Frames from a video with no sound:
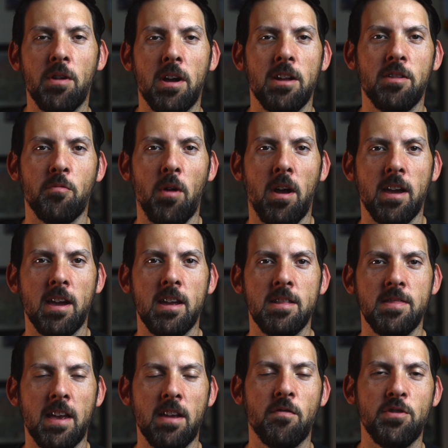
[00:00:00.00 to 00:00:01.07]
It's Ryan.
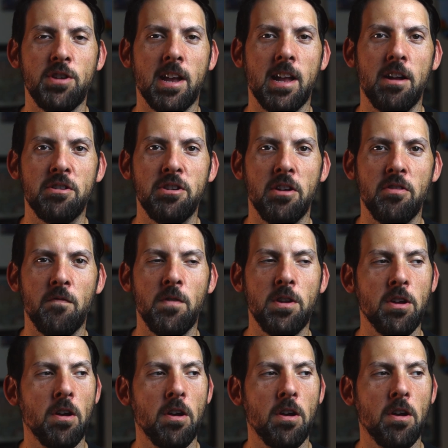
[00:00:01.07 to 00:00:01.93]
Thanks for checking out another video.